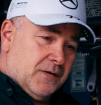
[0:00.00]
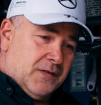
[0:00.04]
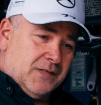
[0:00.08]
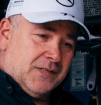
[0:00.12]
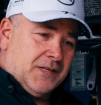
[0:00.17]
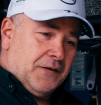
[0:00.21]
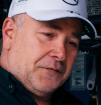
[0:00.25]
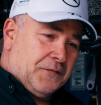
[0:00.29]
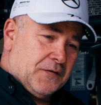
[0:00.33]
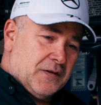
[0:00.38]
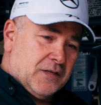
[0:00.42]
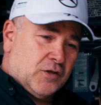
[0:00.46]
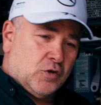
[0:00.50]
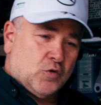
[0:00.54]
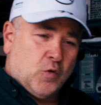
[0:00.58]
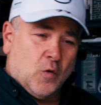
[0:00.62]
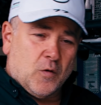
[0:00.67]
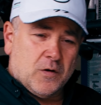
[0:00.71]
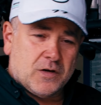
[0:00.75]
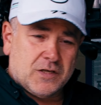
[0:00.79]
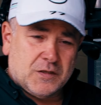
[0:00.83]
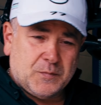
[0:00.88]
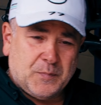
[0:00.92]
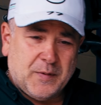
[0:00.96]
is different
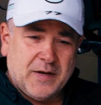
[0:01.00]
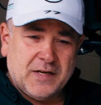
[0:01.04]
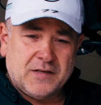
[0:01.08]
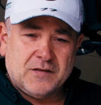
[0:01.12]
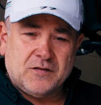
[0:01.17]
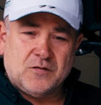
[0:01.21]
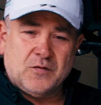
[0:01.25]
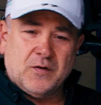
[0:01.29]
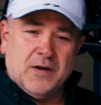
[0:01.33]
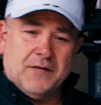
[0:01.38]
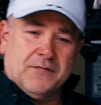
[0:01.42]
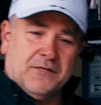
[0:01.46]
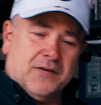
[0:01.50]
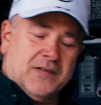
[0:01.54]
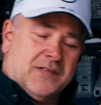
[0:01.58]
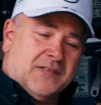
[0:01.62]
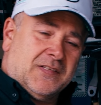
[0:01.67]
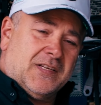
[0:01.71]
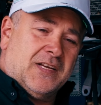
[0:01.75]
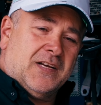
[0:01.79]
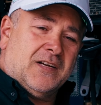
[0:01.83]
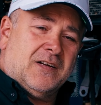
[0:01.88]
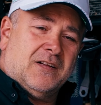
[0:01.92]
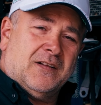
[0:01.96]
torque specs to every
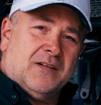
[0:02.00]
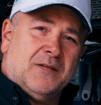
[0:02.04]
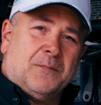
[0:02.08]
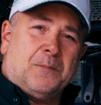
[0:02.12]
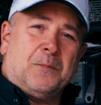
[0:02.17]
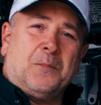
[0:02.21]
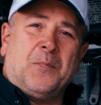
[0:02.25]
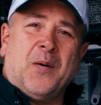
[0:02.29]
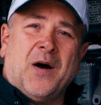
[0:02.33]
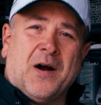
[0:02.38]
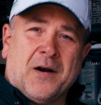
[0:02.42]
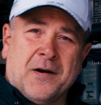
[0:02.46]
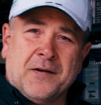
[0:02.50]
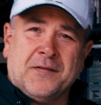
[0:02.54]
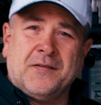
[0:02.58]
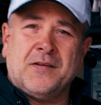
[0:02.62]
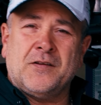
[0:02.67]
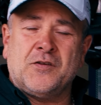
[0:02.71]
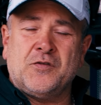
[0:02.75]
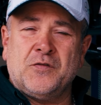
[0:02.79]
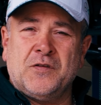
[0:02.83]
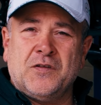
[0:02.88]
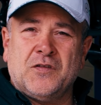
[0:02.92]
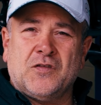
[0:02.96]
single part
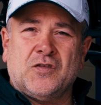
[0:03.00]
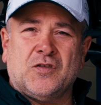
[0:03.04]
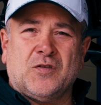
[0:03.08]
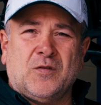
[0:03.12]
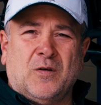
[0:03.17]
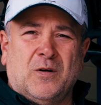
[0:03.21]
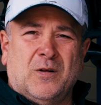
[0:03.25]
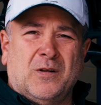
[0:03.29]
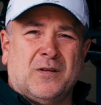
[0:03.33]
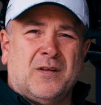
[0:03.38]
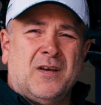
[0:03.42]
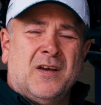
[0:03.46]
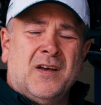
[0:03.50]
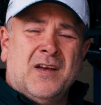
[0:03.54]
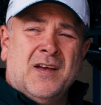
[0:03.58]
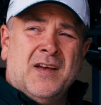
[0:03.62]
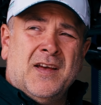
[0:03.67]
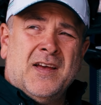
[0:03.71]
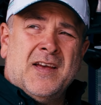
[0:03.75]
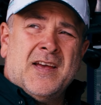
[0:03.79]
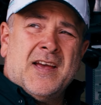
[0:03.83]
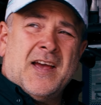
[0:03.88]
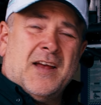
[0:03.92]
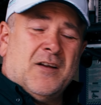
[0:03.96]
that you installed.
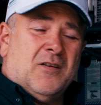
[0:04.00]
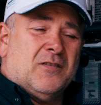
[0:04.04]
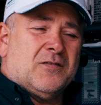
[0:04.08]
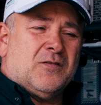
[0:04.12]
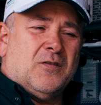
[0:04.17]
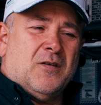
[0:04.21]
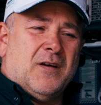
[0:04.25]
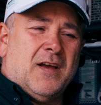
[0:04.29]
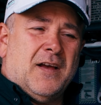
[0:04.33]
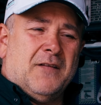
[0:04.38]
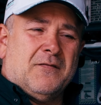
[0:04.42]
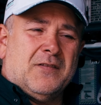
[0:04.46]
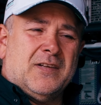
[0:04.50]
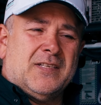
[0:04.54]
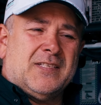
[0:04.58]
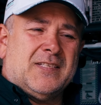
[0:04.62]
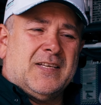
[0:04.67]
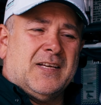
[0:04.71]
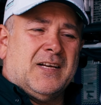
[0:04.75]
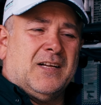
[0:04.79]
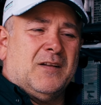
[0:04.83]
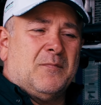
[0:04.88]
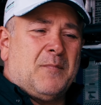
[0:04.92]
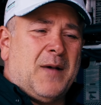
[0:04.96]
And also every
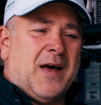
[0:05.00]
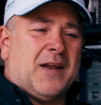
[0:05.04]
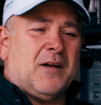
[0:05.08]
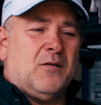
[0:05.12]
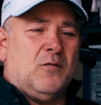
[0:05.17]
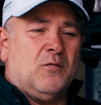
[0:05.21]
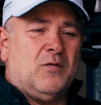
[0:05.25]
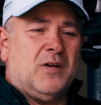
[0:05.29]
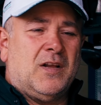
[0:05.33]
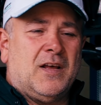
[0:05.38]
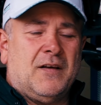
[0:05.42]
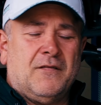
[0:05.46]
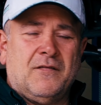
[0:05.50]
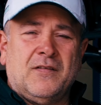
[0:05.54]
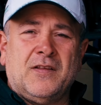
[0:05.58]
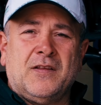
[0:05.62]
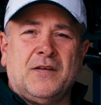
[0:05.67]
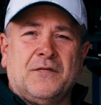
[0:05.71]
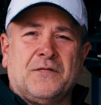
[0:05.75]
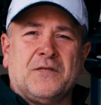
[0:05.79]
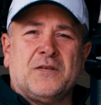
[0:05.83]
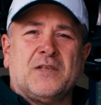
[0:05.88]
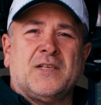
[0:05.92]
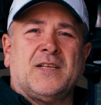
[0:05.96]
single model will have a
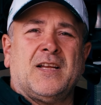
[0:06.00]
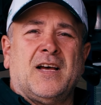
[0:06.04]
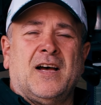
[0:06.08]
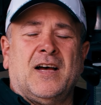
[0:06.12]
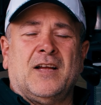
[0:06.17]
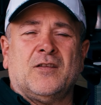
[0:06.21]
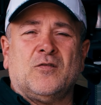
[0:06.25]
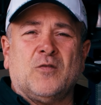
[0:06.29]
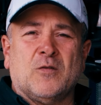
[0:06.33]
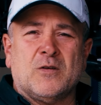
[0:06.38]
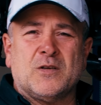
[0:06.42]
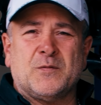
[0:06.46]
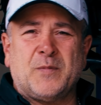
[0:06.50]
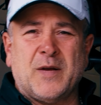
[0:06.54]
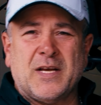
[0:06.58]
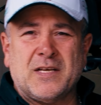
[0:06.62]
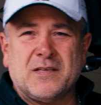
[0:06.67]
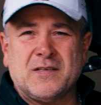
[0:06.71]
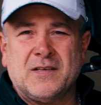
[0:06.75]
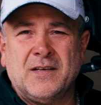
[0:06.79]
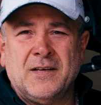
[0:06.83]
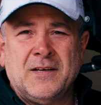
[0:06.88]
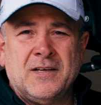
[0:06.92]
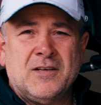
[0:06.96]
different torque
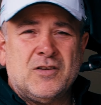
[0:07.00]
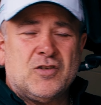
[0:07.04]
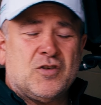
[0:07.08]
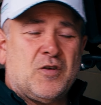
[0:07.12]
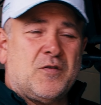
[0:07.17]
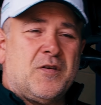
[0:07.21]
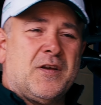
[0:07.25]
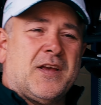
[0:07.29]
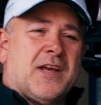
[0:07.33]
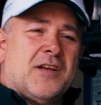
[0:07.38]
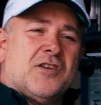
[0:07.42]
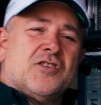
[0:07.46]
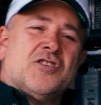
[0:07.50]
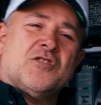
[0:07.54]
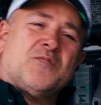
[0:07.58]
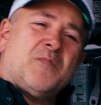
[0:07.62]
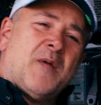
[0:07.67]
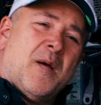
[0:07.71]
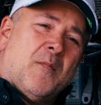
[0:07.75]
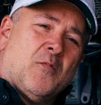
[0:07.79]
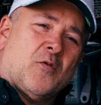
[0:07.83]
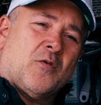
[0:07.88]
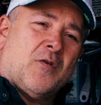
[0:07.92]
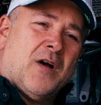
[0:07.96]
specs. So you can't just
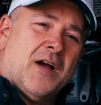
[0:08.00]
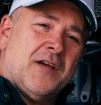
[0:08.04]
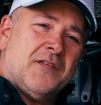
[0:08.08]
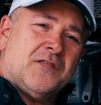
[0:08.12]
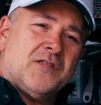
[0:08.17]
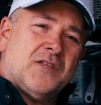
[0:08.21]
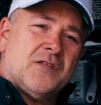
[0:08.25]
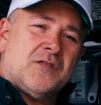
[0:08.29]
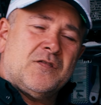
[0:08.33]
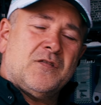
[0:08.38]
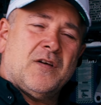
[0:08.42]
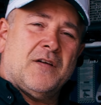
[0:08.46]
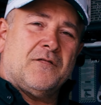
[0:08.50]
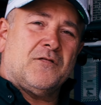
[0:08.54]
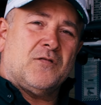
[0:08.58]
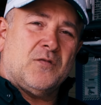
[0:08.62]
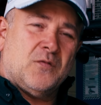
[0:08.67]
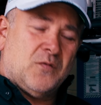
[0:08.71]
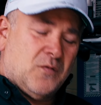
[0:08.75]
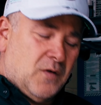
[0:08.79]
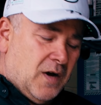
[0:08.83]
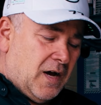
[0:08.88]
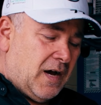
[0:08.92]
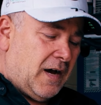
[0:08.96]
memorize it. You have
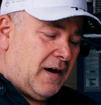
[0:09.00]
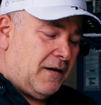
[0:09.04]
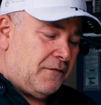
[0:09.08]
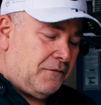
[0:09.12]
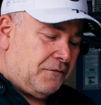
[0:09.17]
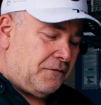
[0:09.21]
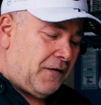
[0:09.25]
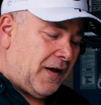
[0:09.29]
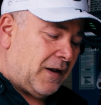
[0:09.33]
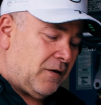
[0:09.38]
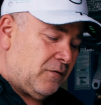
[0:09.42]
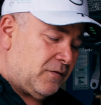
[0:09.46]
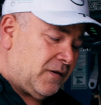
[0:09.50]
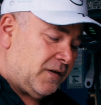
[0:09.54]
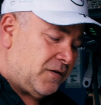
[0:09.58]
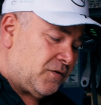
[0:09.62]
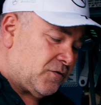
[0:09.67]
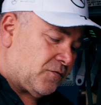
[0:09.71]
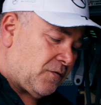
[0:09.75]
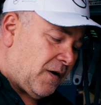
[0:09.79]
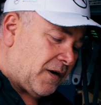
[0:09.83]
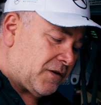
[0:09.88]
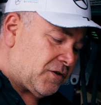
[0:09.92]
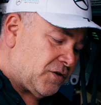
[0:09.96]
to follow the
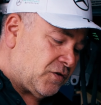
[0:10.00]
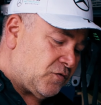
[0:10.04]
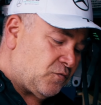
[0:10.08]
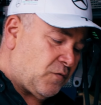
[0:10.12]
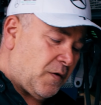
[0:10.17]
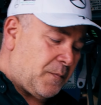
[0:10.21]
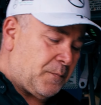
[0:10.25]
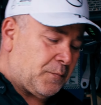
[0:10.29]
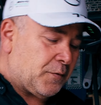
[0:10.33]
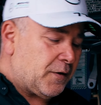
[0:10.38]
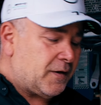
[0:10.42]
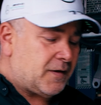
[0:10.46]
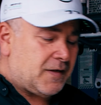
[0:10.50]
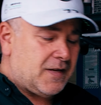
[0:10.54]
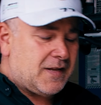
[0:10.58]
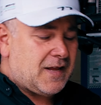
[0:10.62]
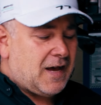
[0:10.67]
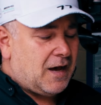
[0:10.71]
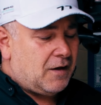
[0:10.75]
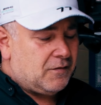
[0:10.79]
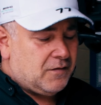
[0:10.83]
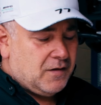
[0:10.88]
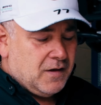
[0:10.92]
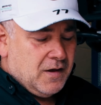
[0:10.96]
instructions. We print it
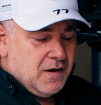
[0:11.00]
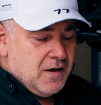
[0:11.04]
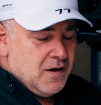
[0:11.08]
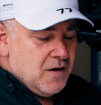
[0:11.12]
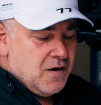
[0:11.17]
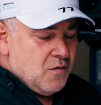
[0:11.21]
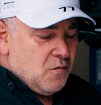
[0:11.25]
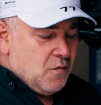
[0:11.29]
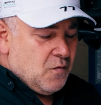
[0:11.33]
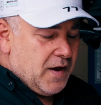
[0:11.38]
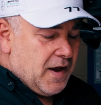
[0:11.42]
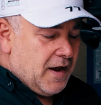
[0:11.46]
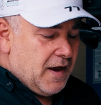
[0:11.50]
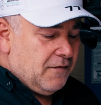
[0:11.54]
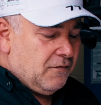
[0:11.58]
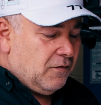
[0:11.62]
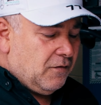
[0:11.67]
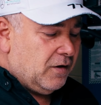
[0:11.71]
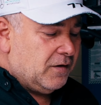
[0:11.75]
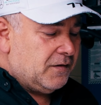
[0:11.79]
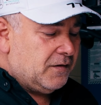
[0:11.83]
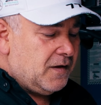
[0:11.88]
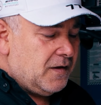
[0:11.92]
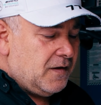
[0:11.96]
out. We have
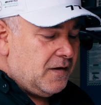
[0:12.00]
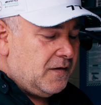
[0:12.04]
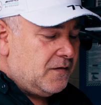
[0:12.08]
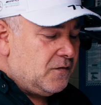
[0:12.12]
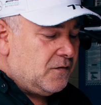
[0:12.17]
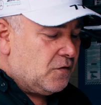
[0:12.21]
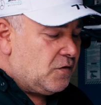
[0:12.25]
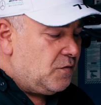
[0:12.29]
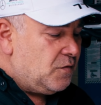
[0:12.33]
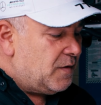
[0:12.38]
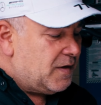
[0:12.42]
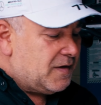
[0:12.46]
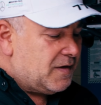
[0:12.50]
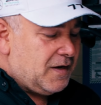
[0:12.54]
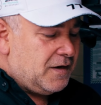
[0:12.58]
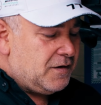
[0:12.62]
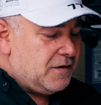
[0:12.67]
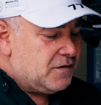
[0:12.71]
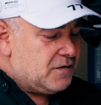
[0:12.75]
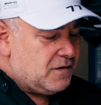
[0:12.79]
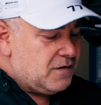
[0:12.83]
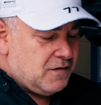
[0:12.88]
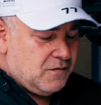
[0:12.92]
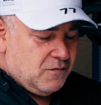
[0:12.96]
all the
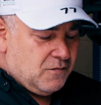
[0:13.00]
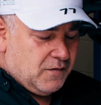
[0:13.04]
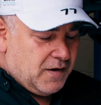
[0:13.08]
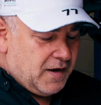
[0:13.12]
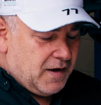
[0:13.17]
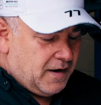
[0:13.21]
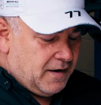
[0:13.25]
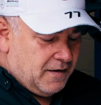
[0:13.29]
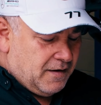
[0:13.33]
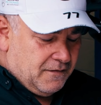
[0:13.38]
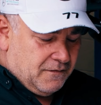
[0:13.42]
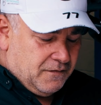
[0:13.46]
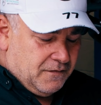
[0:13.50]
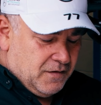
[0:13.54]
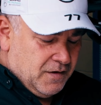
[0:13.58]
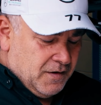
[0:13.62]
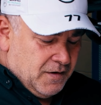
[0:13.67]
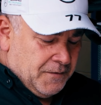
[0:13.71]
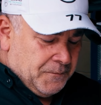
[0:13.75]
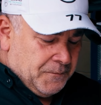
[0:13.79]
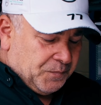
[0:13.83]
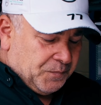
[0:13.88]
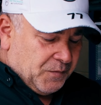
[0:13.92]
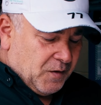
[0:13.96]
documentation. We have
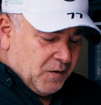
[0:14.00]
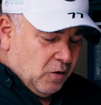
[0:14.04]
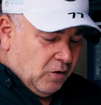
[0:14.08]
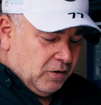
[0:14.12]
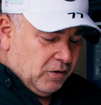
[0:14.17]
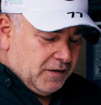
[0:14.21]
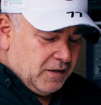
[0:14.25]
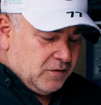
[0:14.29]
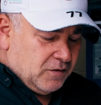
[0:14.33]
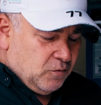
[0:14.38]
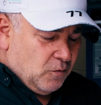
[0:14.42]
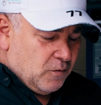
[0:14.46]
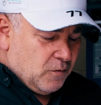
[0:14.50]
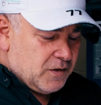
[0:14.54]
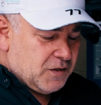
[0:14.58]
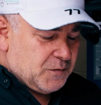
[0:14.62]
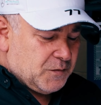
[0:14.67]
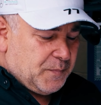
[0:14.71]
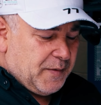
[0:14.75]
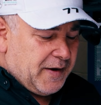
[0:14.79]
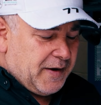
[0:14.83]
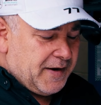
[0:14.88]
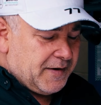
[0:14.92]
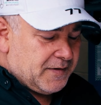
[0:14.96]
all the torque
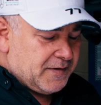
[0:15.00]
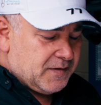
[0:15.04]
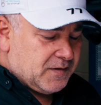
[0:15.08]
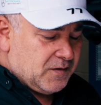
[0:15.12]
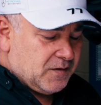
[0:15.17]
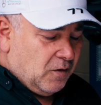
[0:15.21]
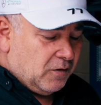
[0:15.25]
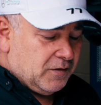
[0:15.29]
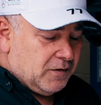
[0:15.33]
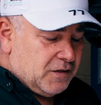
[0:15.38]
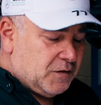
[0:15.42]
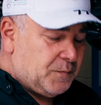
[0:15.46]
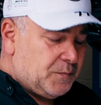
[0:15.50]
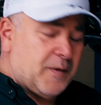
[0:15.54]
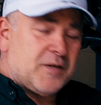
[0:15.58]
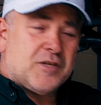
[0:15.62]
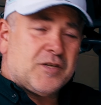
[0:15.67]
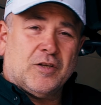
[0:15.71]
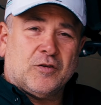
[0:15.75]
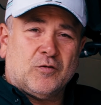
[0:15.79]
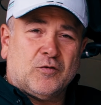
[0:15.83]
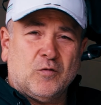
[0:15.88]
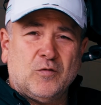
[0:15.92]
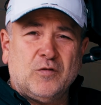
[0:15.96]
specs, all the
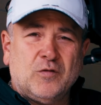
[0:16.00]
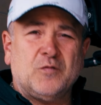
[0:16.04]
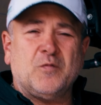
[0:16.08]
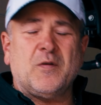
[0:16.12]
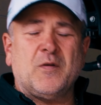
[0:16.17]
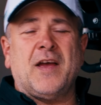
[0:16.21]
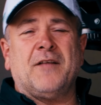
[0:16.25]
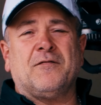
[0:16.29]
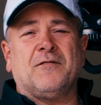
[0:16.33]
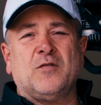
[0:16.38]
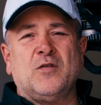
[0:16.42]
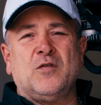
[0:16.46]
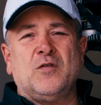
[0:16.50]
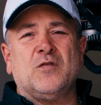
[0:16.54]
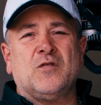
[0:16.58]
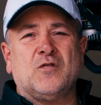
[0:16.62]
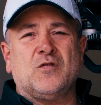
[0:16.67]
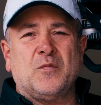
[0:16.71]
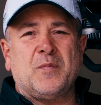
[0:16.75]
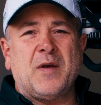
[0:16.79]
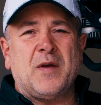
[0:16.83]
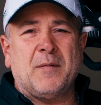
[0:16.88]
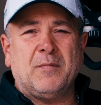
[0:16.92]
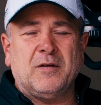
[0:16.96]
special tools we have to use
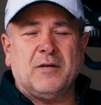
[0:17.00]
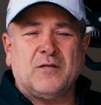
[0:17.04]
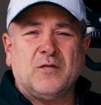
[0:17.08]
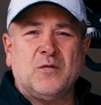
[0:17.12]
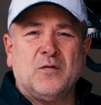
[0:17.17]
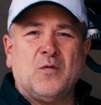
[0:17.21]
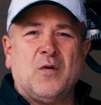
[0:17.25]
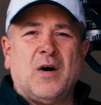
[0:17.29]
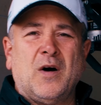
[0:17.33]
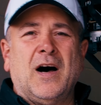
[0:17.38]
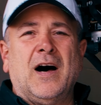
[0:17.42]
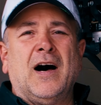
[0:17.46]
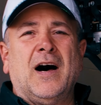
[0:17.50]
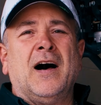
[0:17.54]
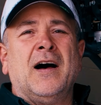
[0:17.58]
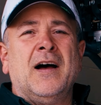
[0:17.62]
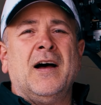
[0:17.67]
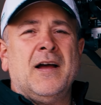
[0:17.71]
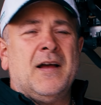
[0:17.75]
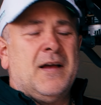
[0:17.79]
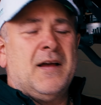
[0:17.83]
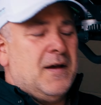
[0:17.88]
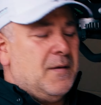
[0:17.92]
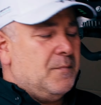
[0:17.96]
to be able to
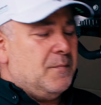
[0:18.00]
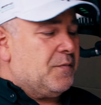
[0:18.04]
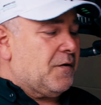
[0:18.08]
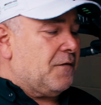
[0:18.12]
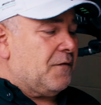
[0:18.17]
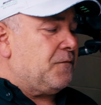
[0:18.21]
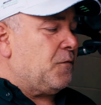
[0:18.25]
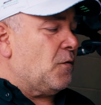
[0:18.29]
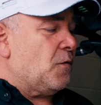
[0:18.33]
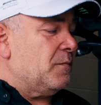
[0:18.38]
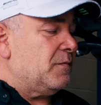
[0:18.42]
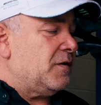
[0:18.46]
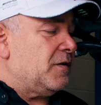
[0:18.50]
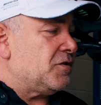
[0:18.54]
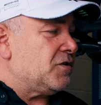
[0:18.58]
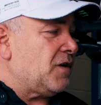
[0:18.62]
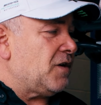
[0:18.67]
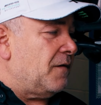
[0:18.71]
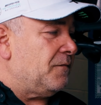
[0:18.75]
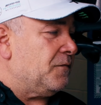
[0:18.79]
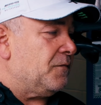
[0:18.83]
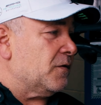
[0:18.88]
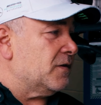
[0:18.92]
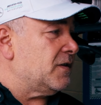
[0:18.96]
perform the
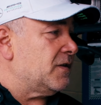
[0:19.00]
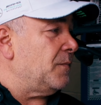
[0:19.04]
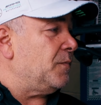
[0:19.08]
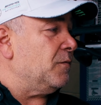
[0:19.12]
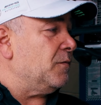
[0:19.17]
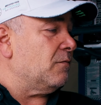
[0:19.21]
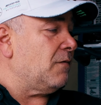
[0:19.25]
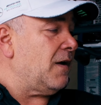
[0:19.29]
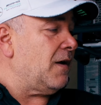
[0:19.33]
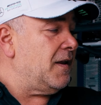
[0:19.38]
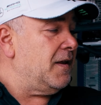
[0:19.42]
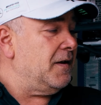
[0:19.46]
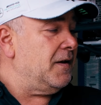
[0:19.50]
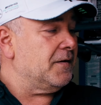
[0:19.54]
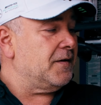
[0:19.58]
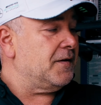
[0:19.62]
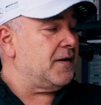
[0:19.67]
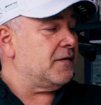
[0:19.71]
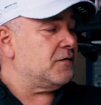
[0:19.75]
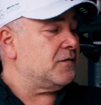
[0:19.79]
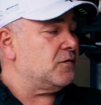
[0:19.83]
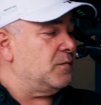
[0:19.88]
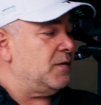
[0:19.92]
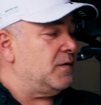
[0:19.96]
job. For example, right here
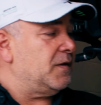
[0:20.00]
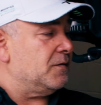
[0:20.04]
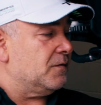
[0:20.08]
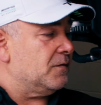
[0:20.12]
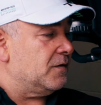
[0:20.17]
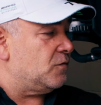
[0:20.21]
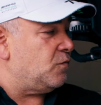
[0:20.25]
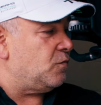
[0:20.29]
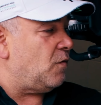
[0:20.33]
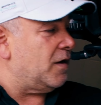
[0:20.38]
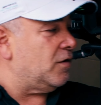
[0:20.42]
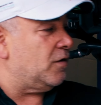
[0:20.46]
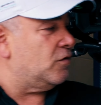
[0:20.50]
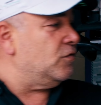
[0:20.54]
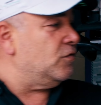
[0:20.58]
next to me, there is one